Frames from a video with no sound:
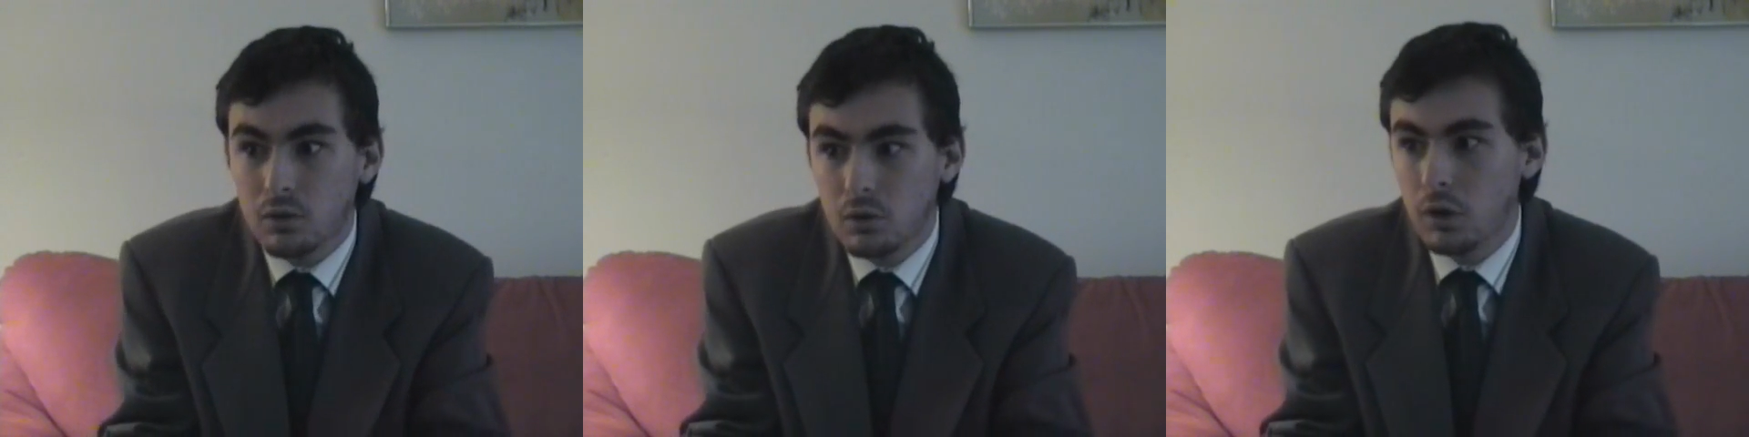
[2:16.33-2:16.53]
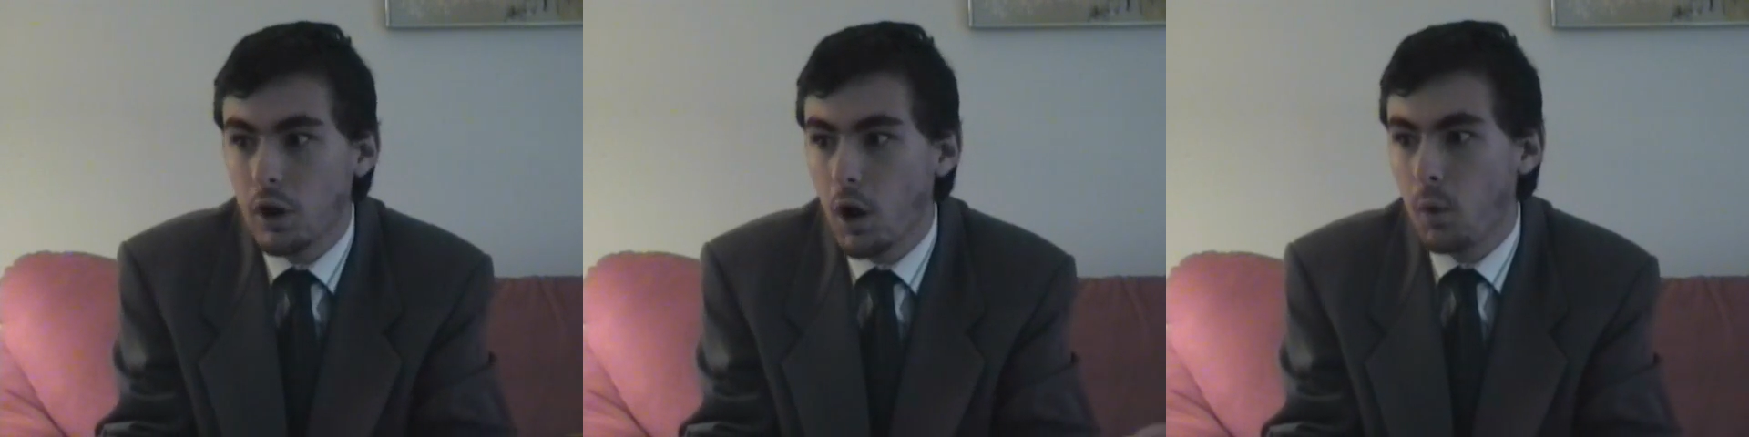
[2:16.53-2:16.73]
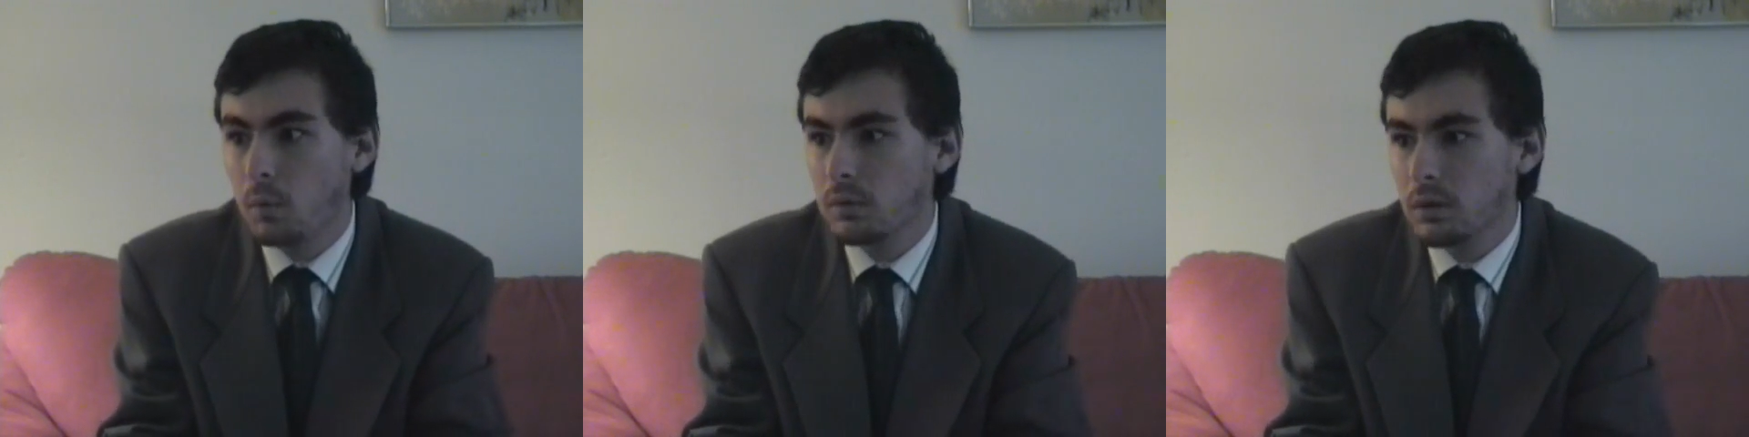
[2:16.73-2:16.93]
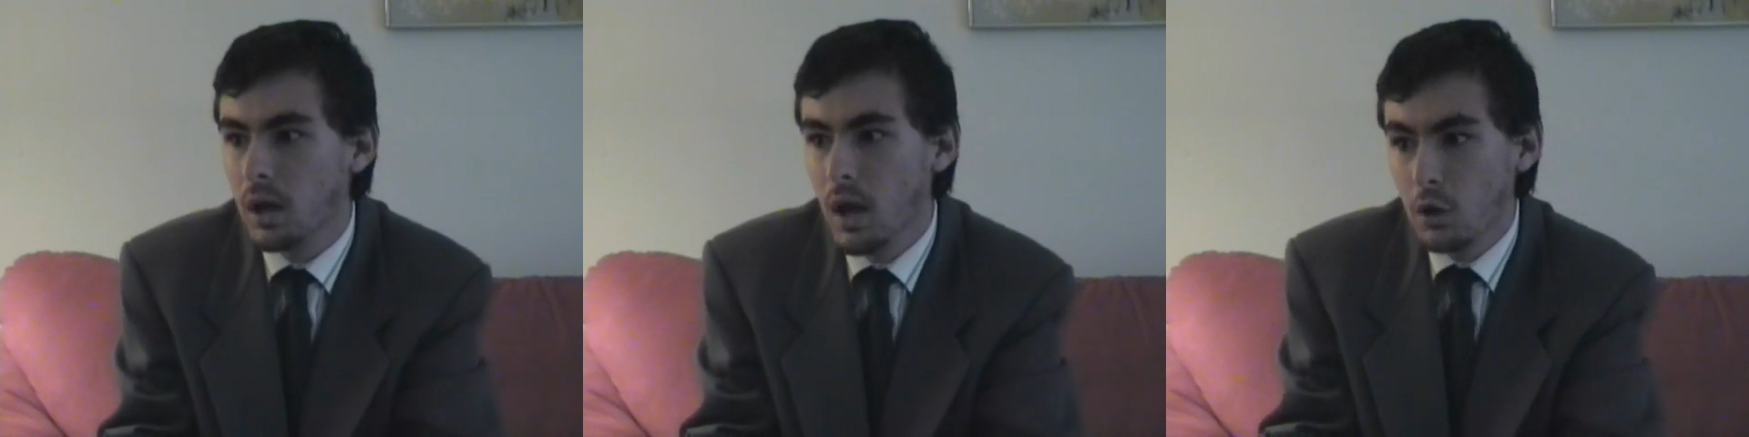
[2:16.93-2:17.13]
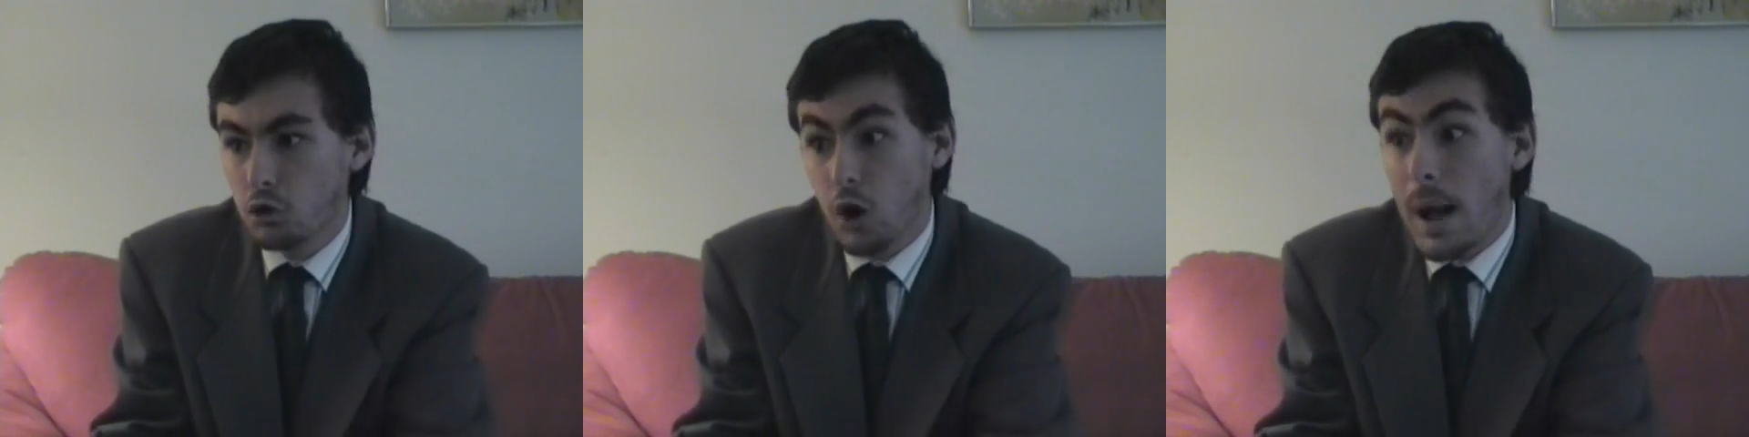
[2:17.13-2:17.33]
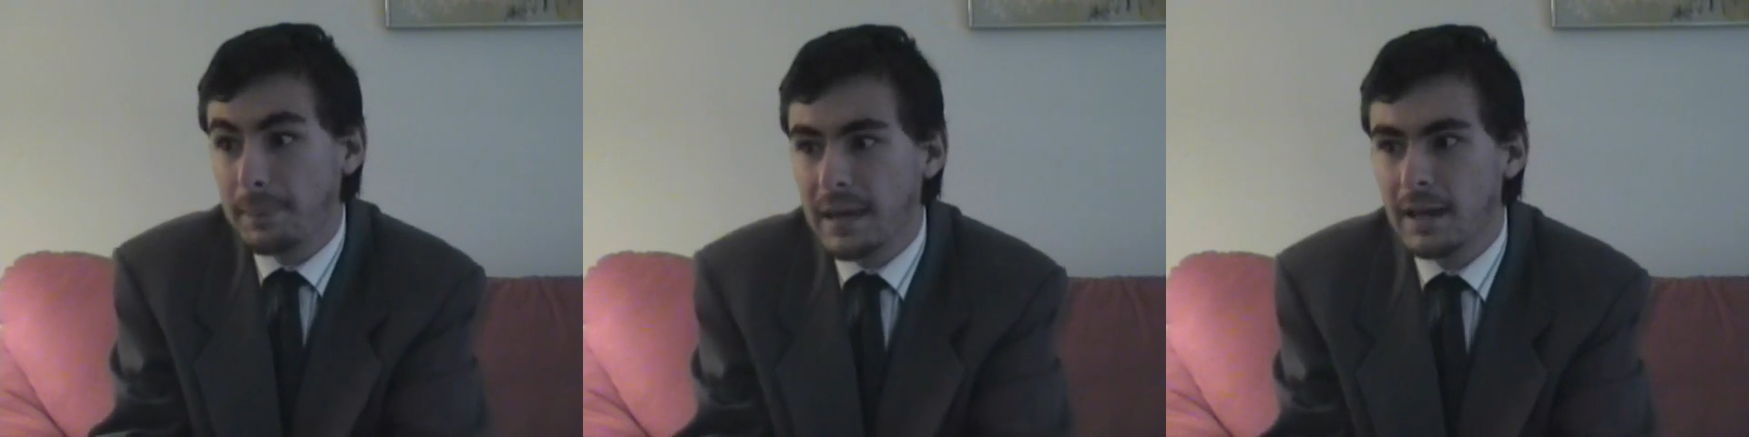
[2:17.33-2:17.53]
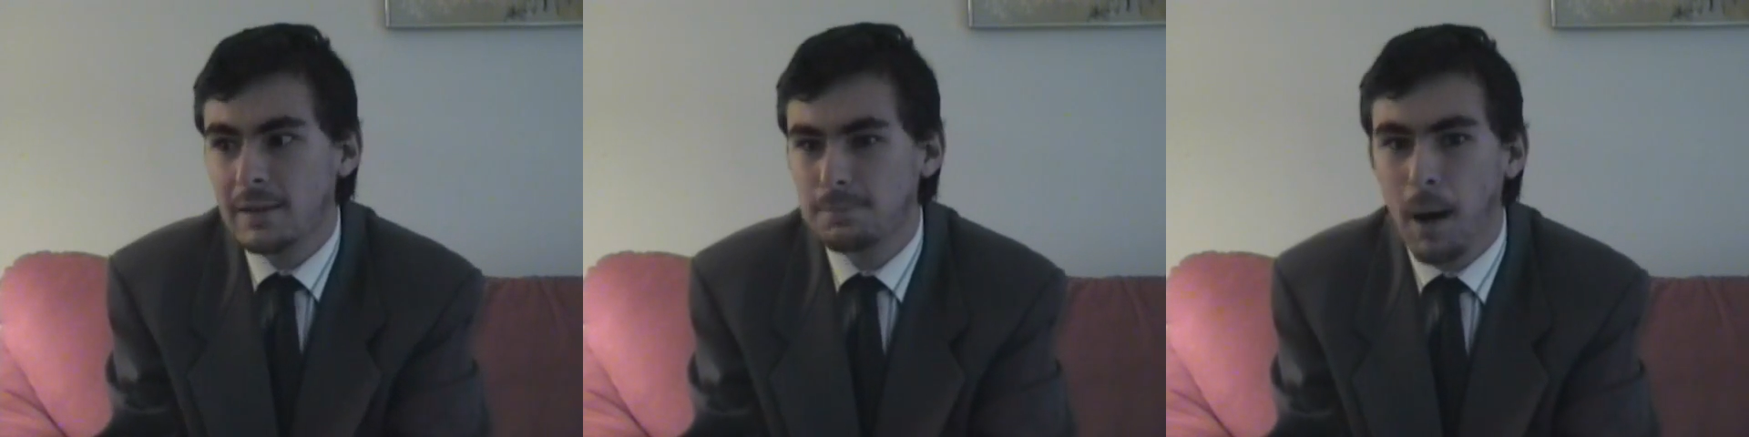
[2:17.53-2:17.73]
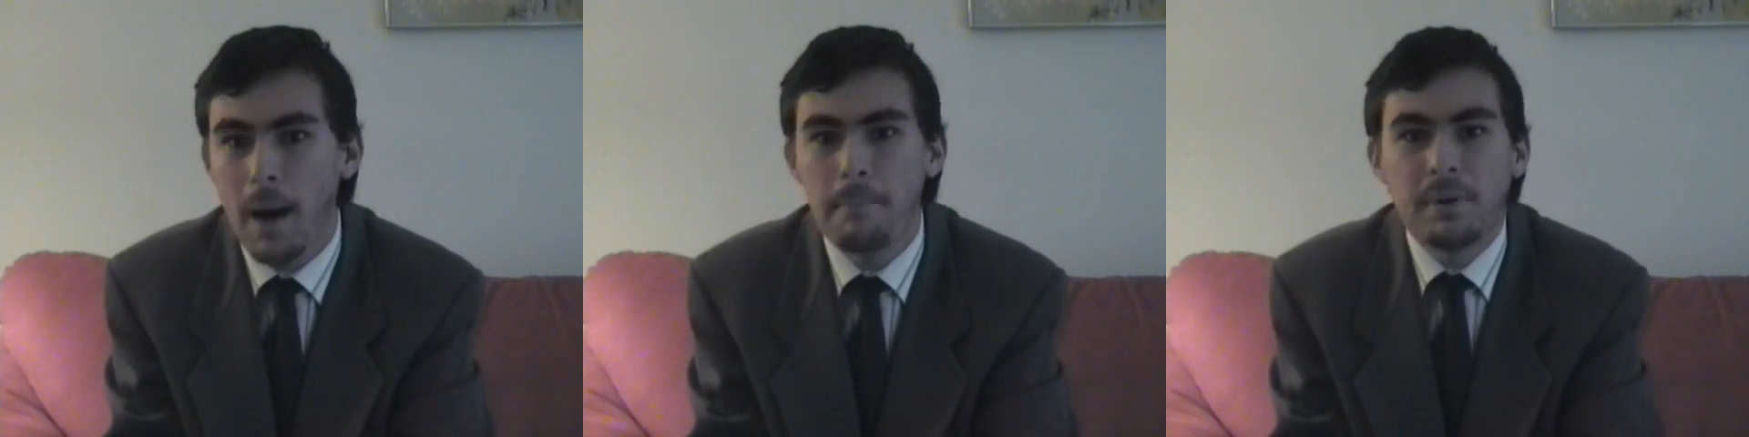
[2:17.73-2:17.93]
you know, draw
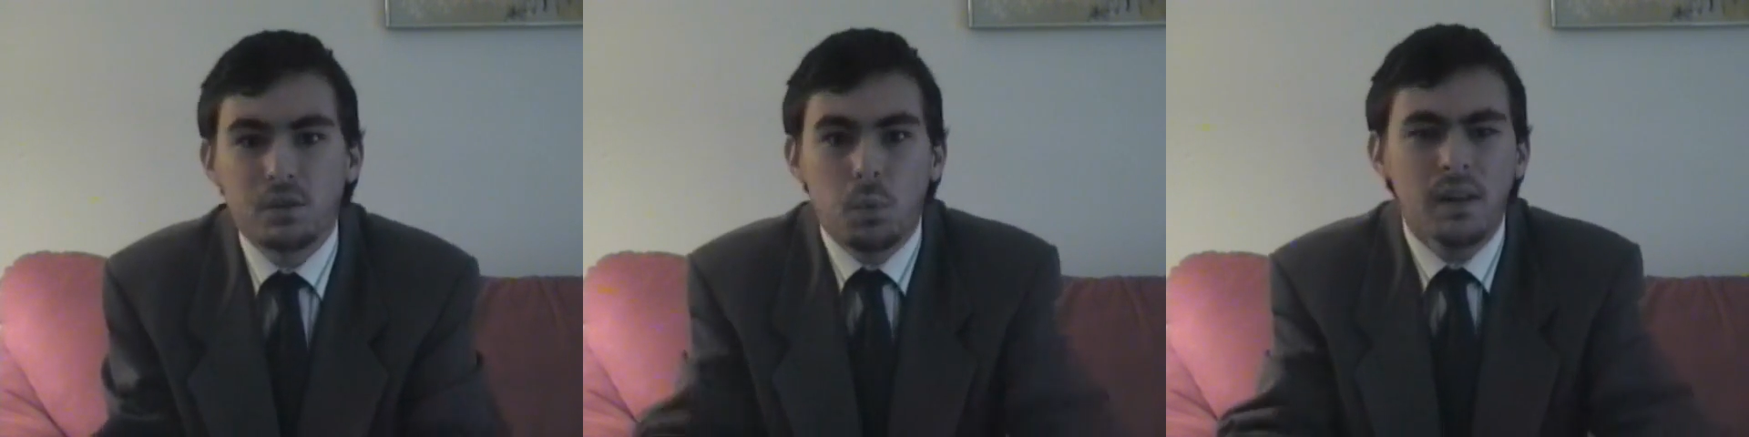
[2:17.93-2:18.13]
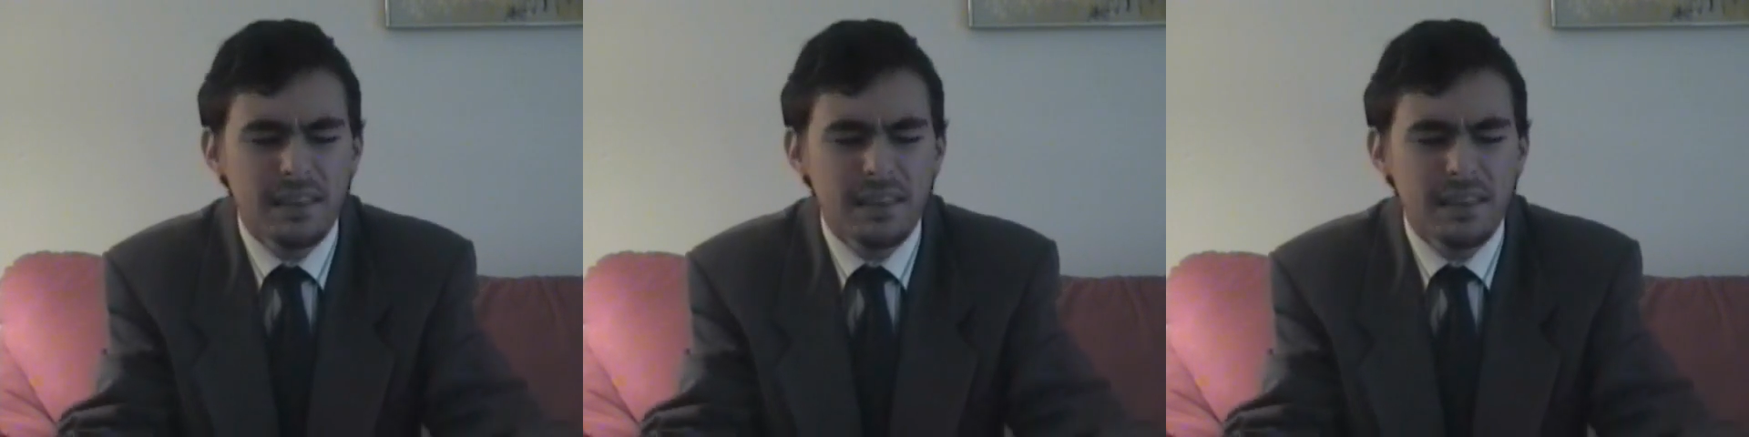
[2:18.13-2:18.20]
kicks puppies.